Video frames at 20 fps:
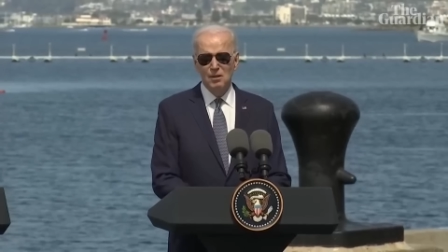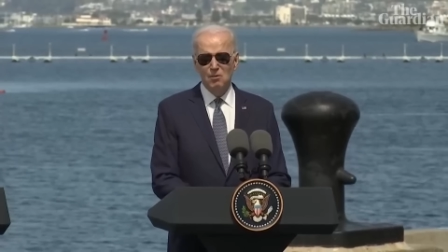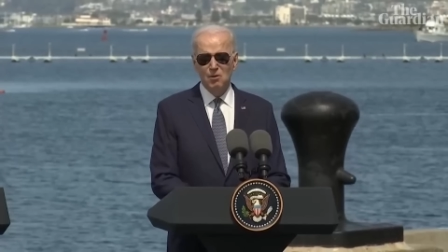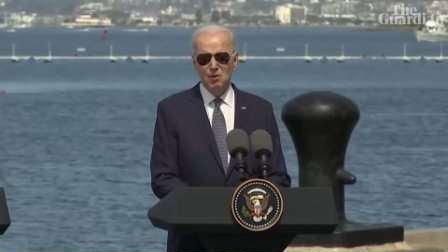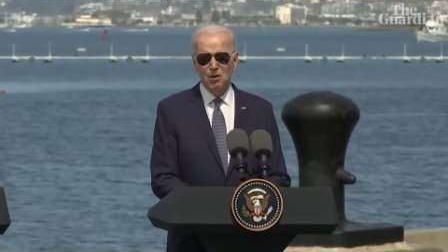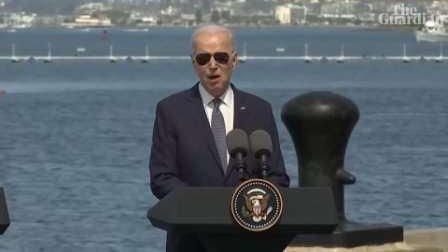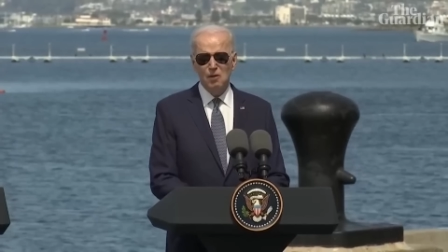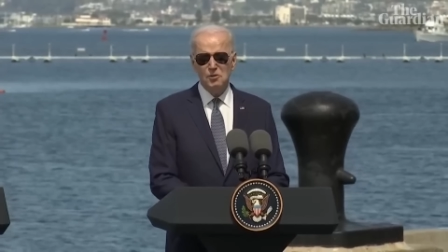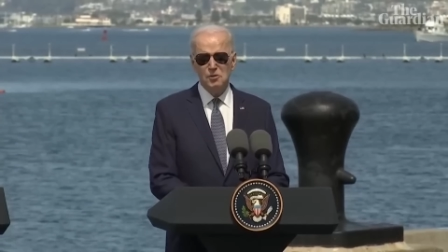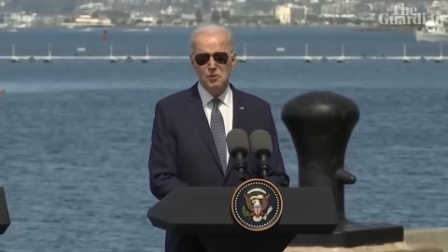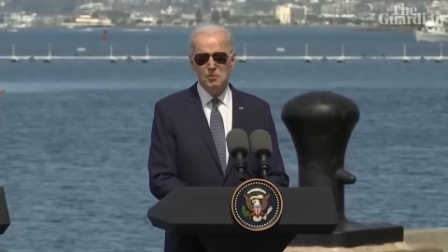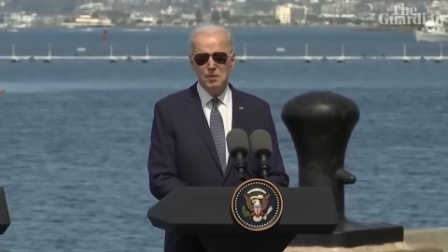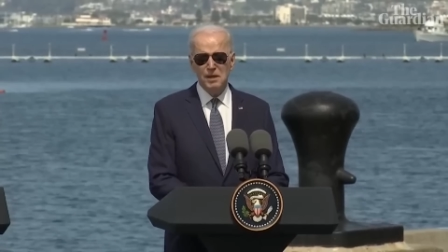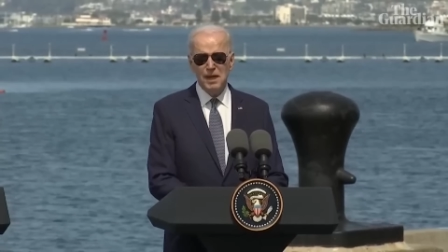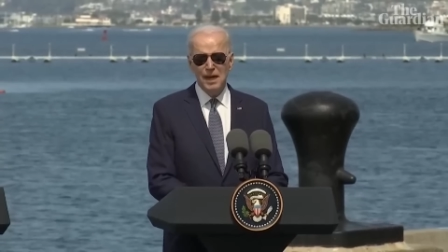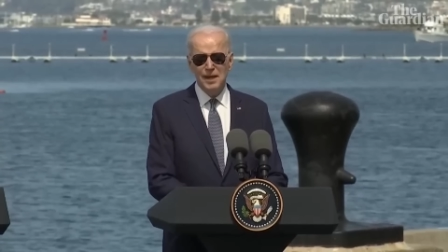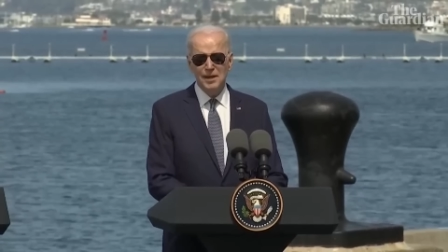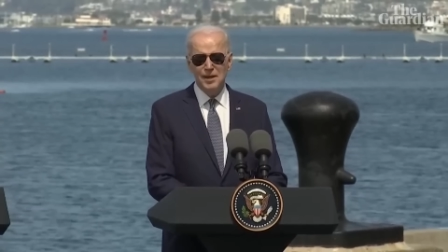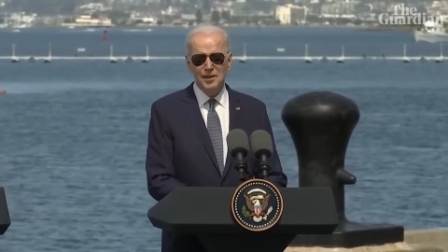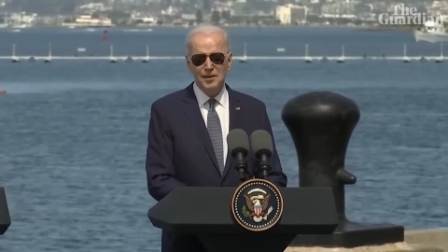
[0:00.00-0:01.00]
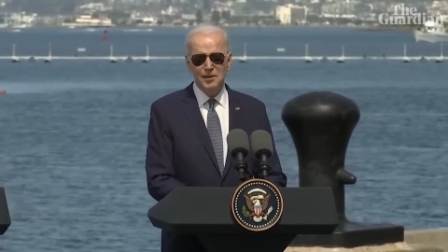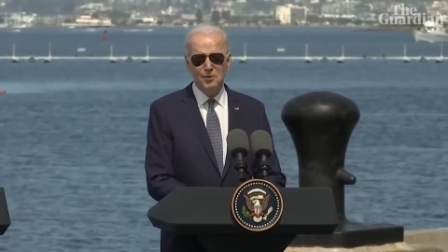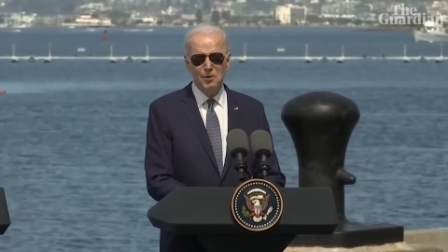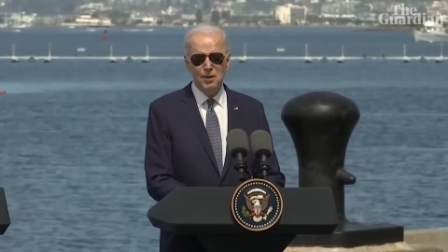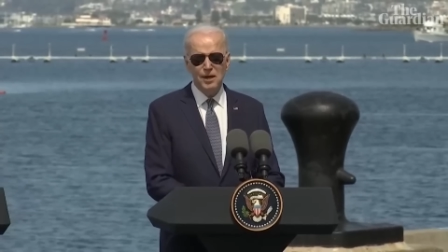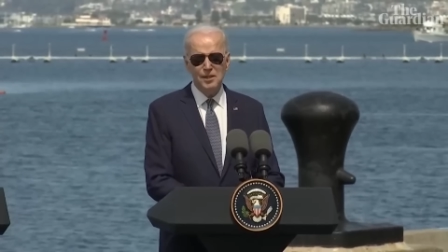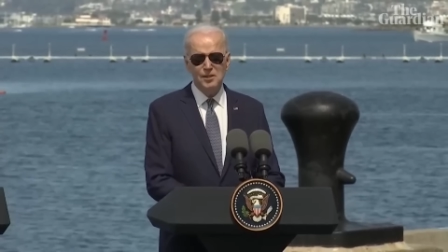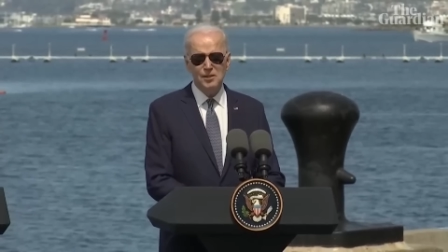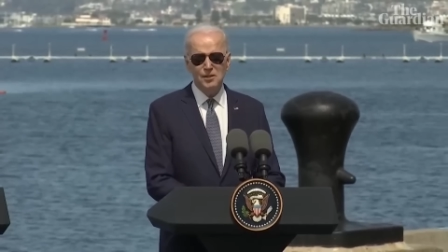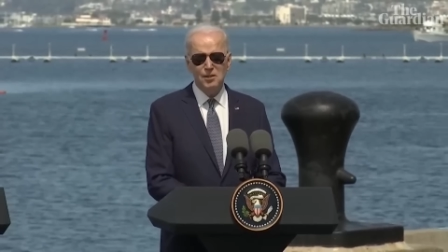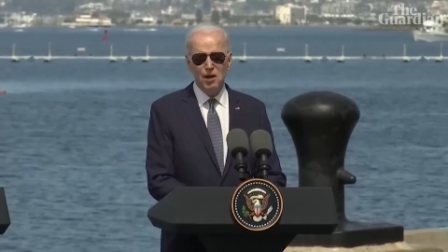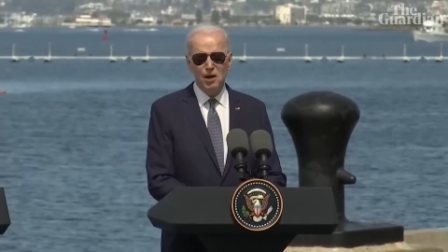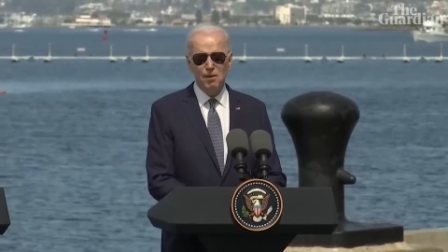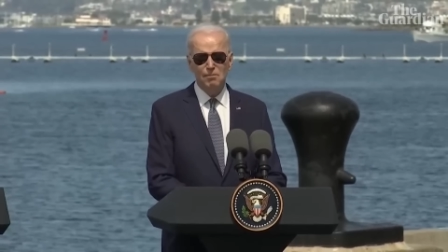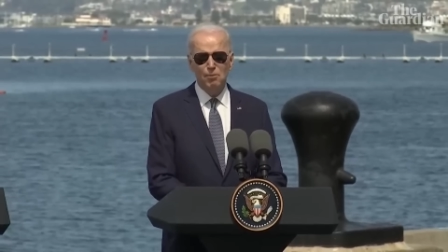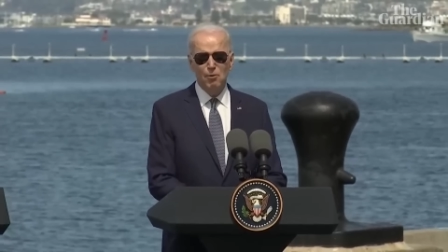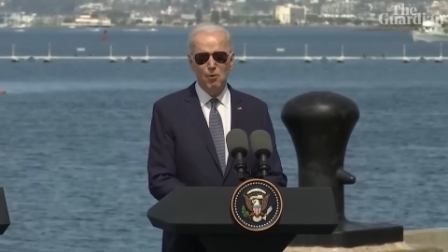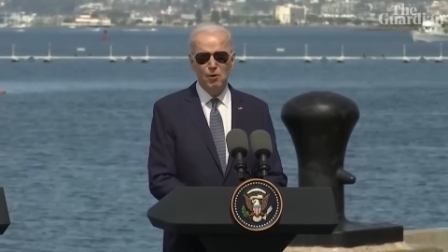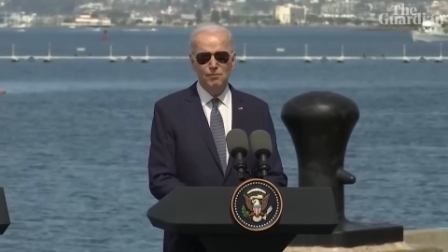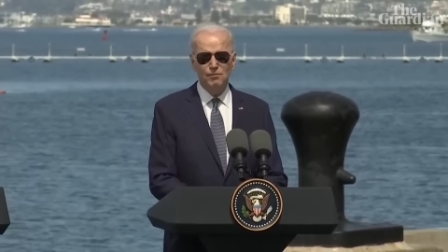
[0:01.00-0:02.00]
We'll also begin to increase our
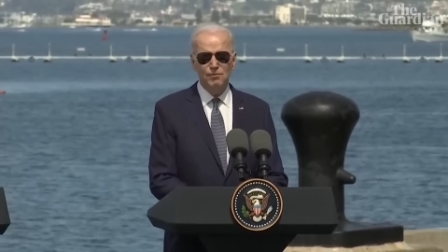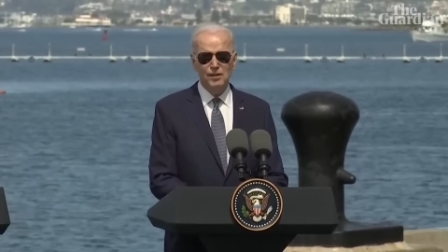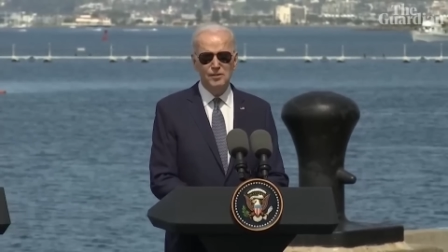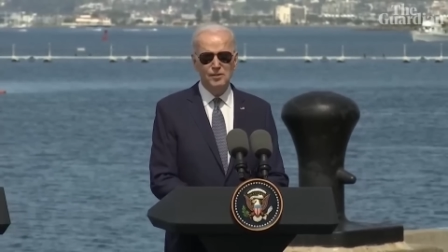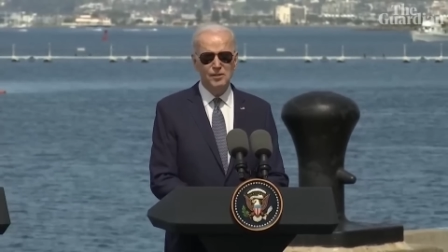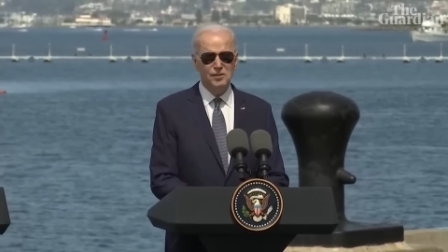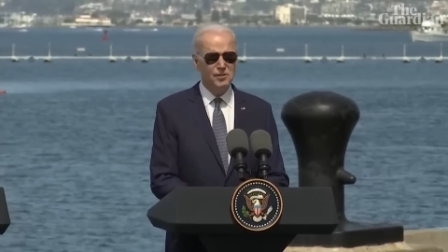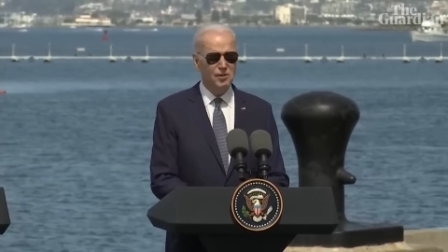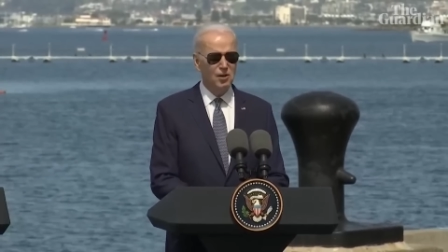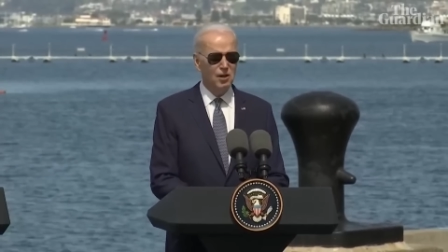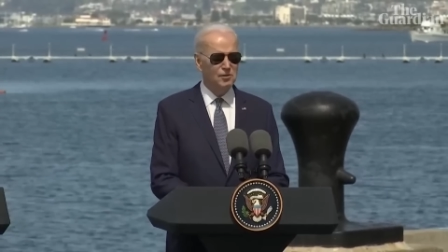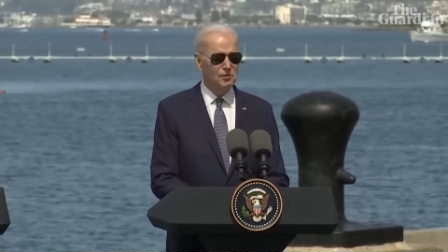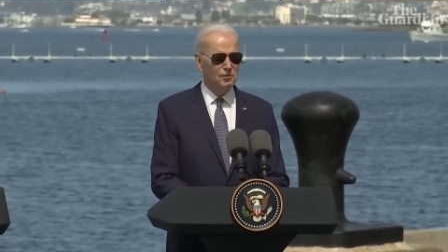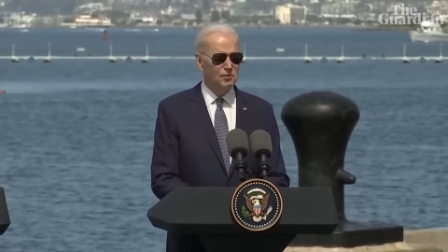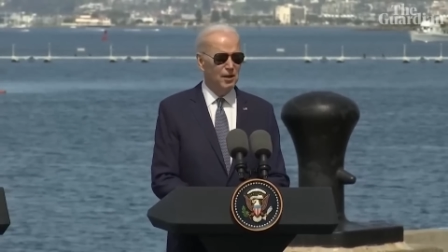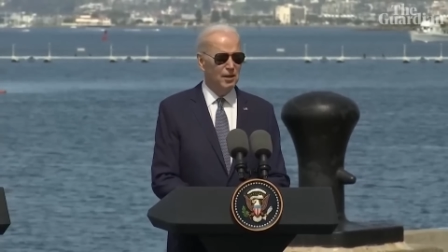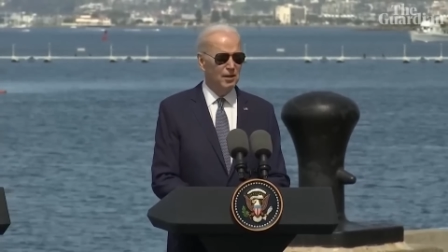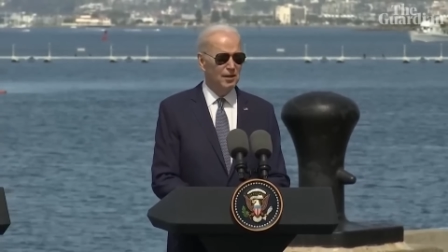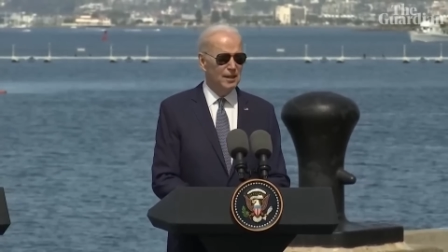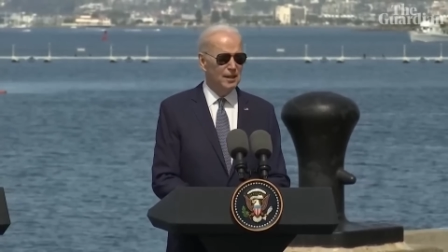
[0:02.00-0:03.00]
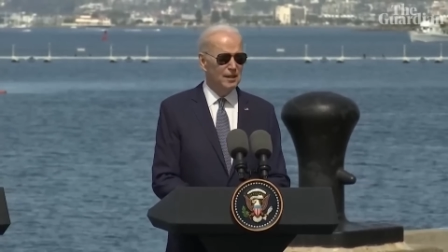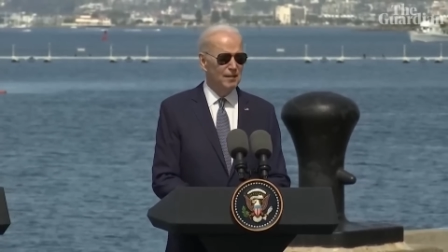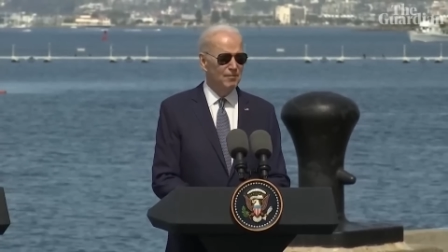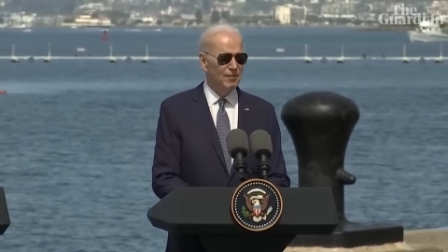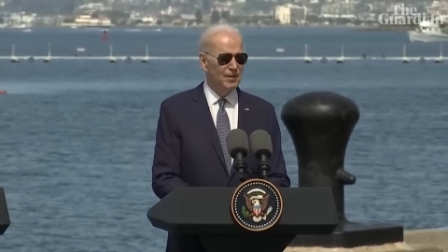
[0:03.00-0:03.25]
port visits to Australia.